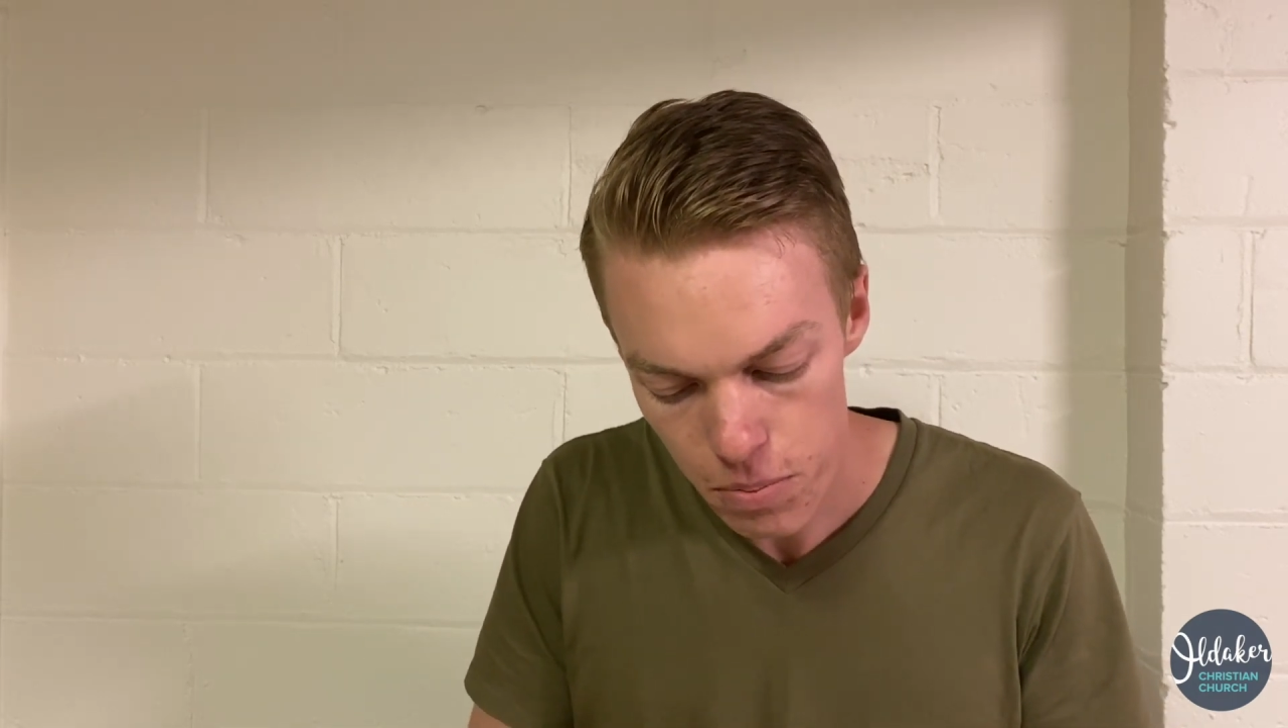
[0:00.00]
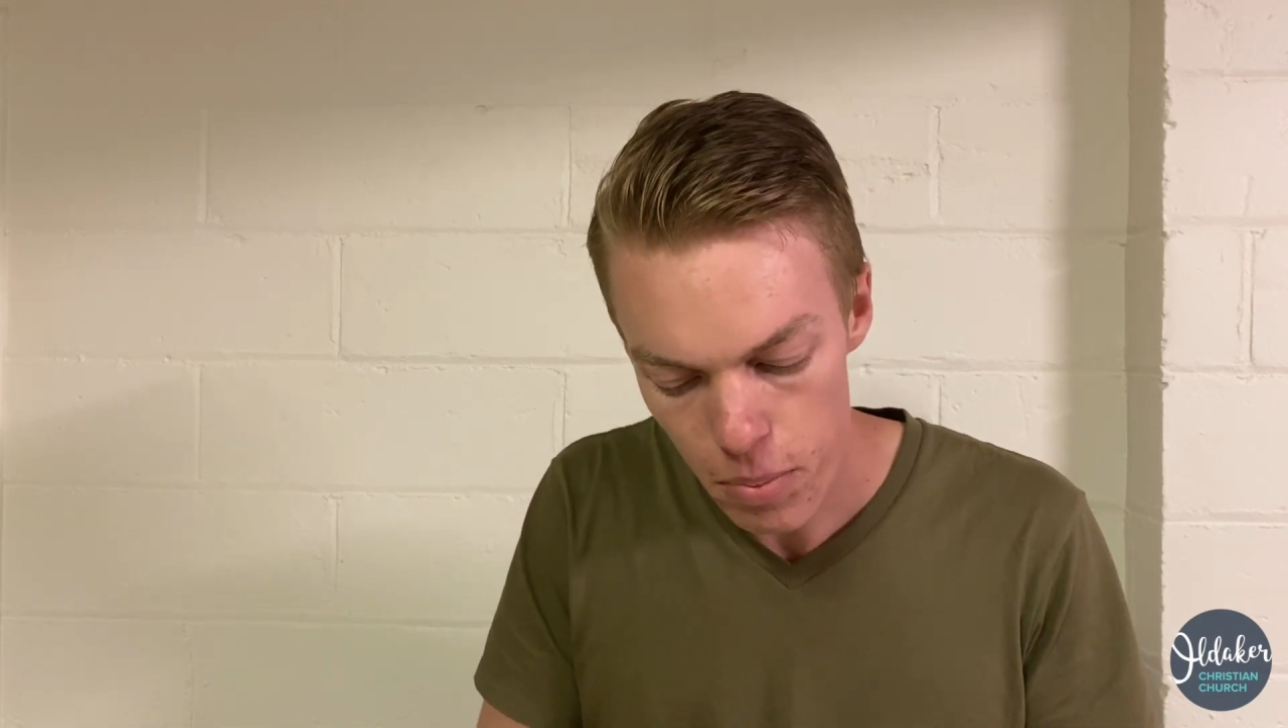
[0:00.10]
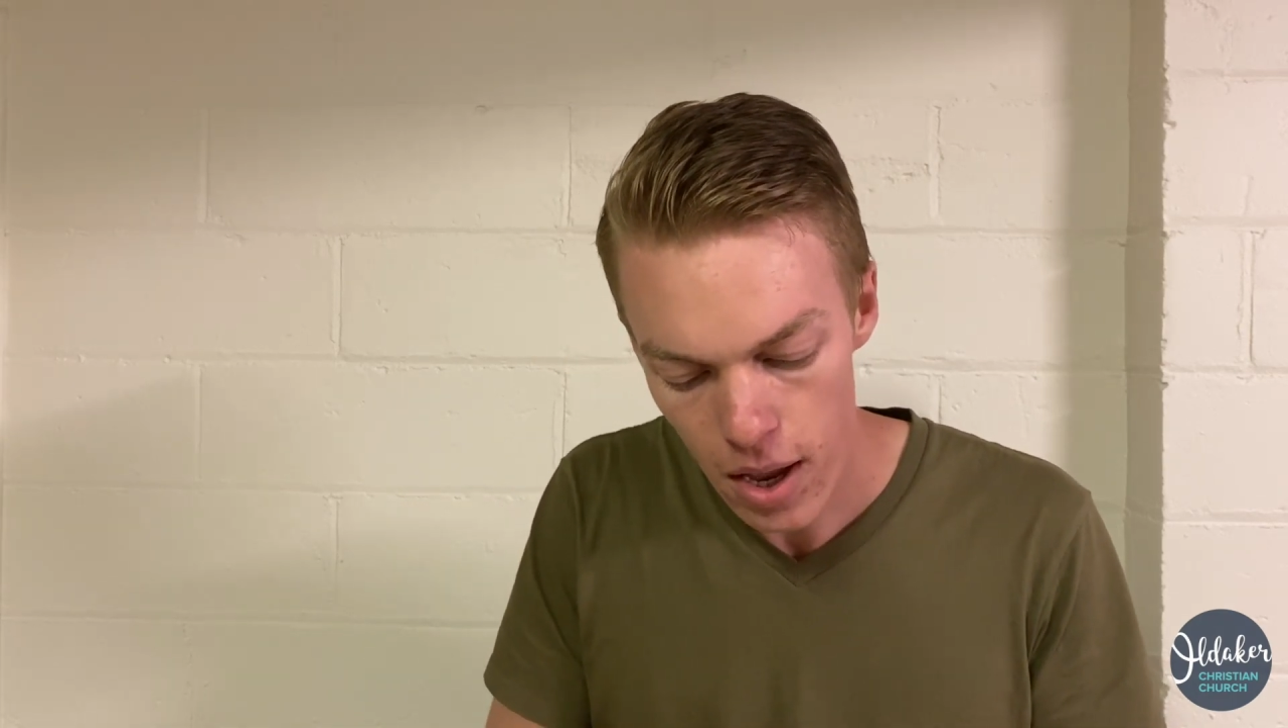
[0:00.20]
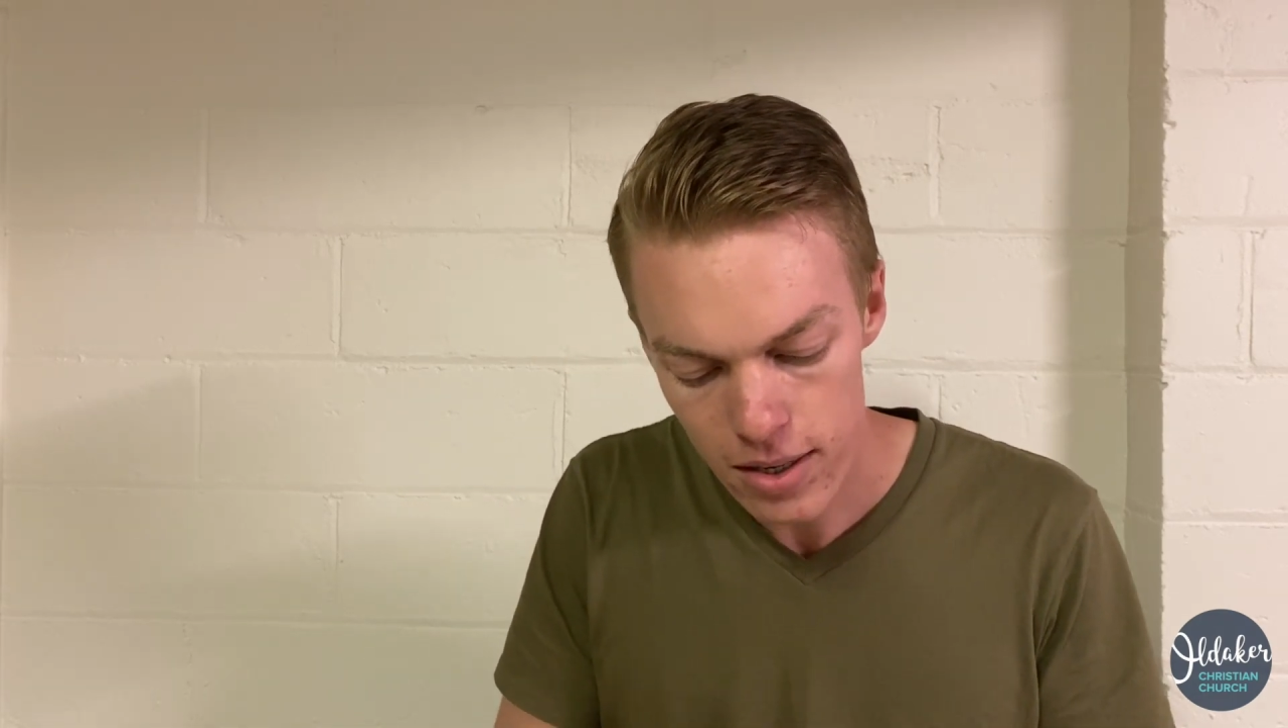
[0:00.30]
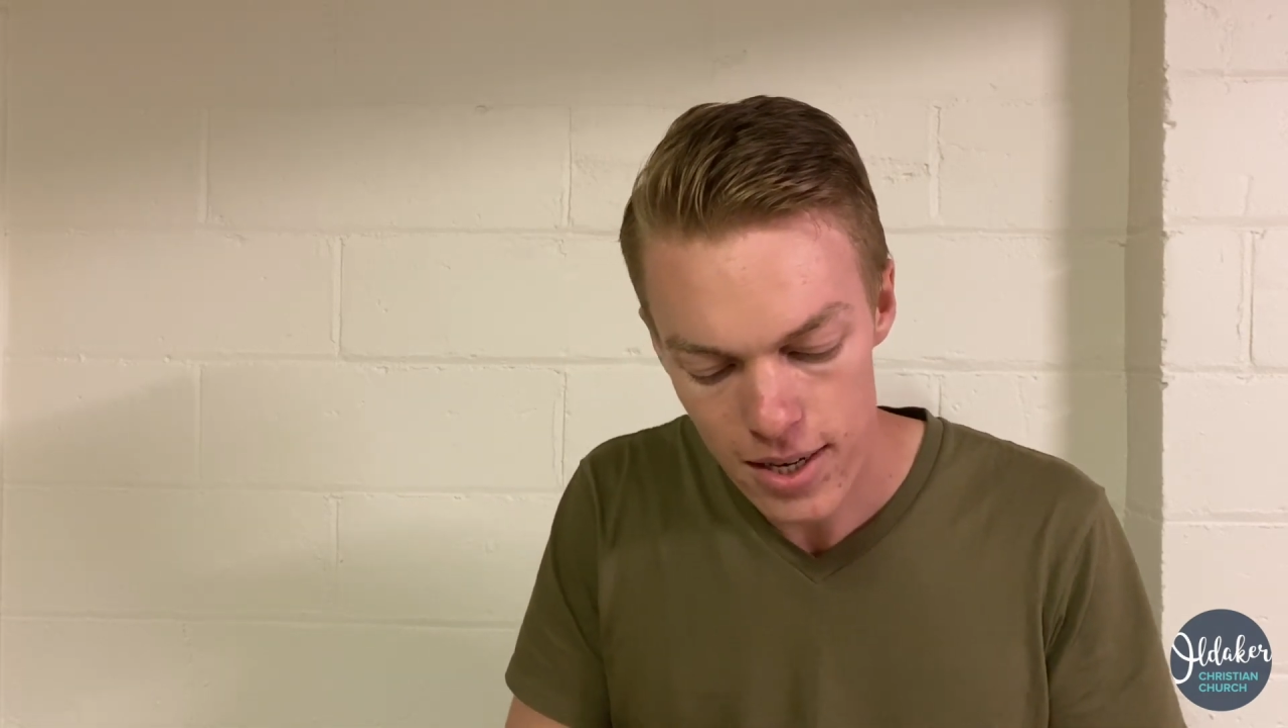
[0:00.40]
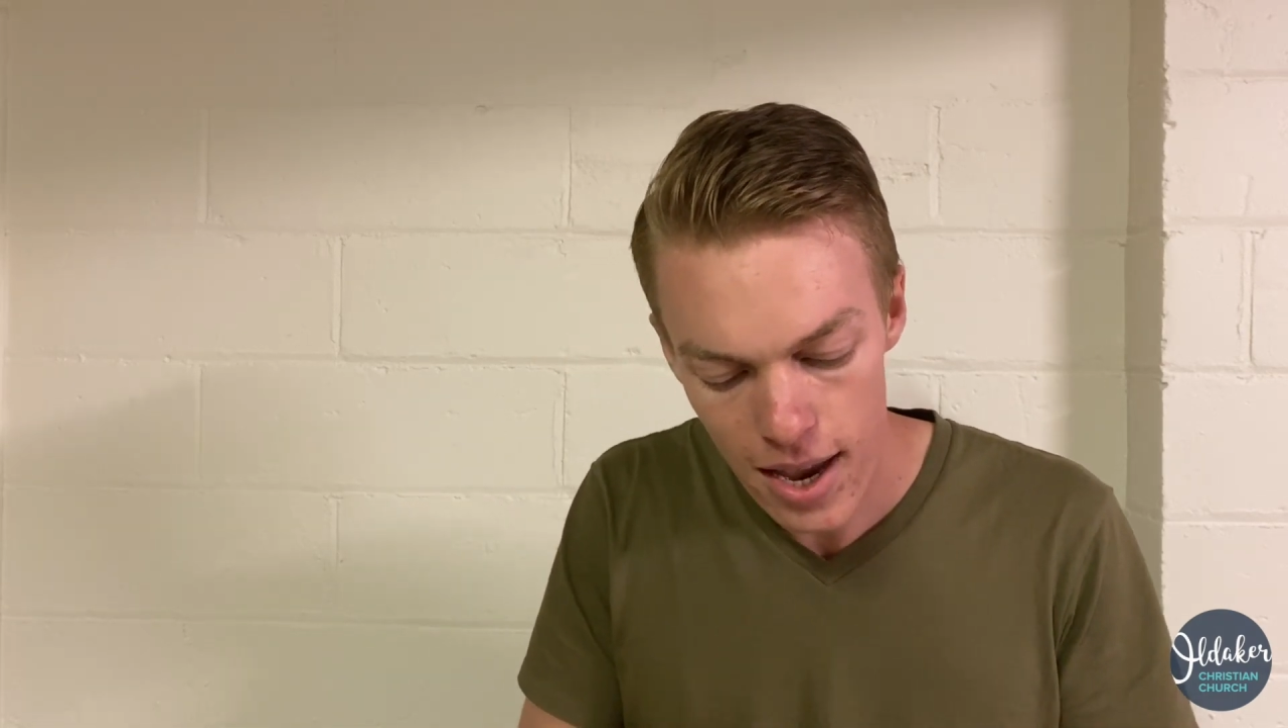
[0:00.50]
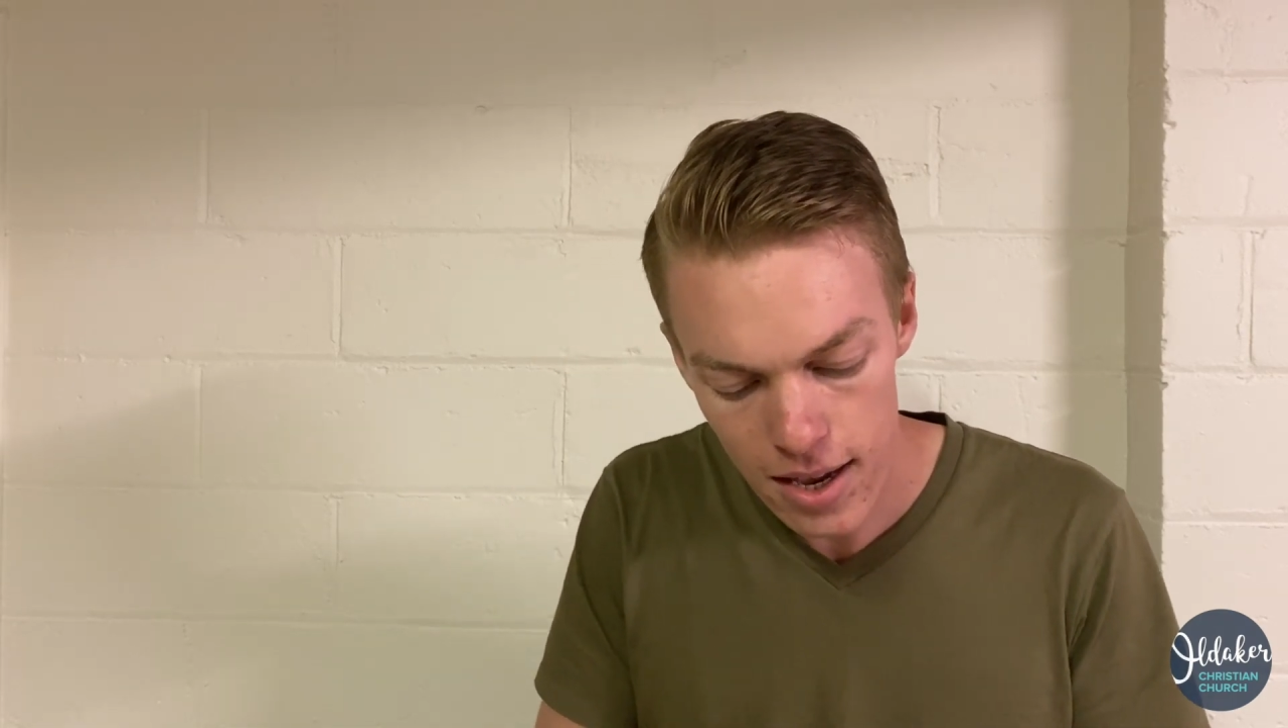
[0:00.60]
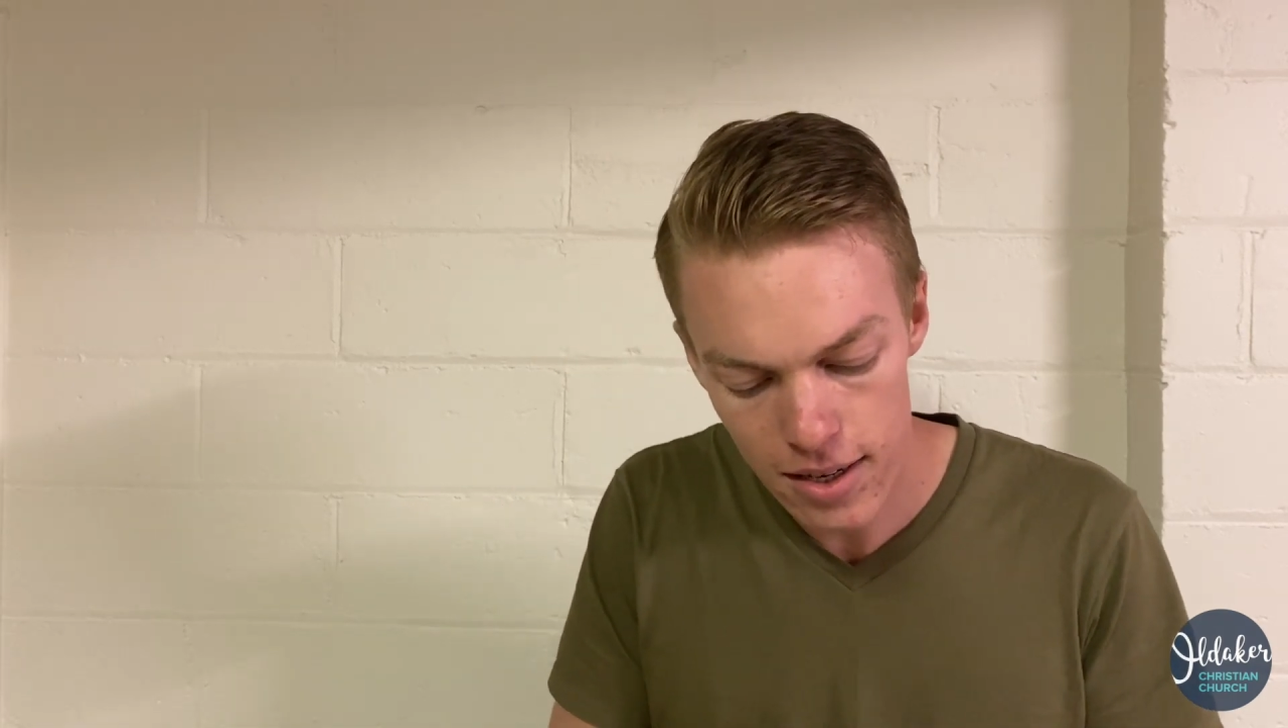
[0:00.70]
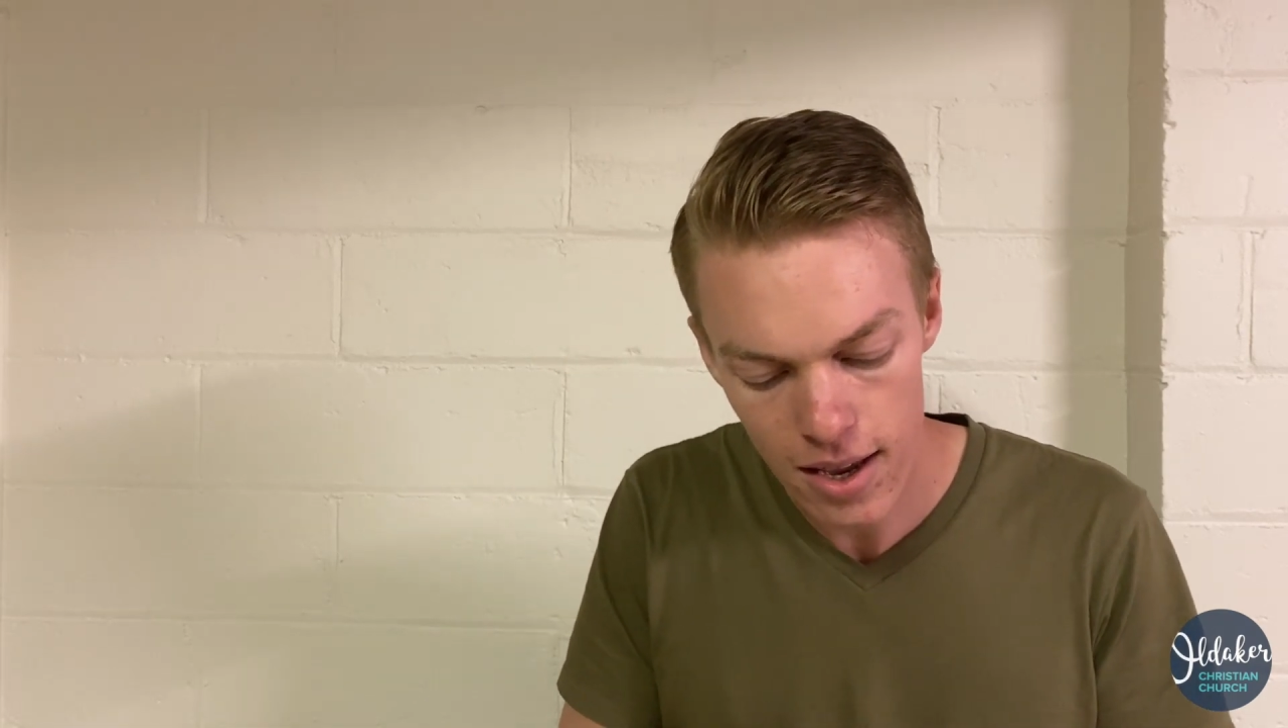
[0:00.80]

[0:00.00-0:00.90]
but take